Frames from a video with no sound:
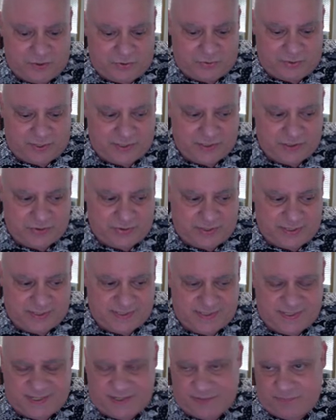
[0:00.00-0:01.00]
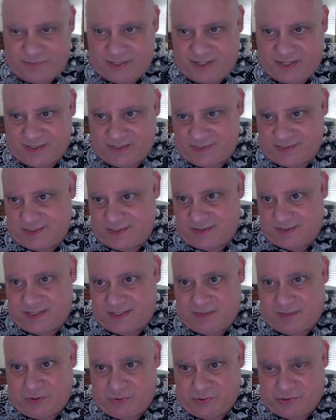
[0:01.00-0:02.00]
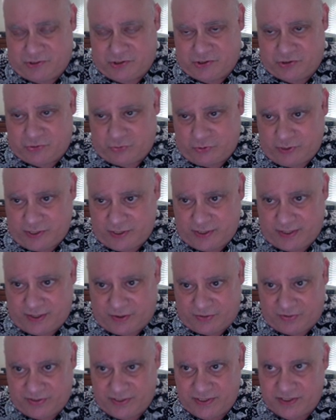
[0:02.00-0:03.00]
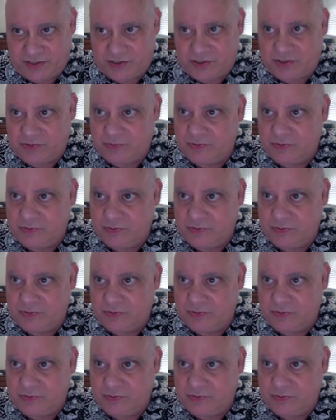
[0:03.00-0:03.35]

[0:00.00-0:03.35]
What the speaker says: as you get sick because the chemo is destroying healthy tissue.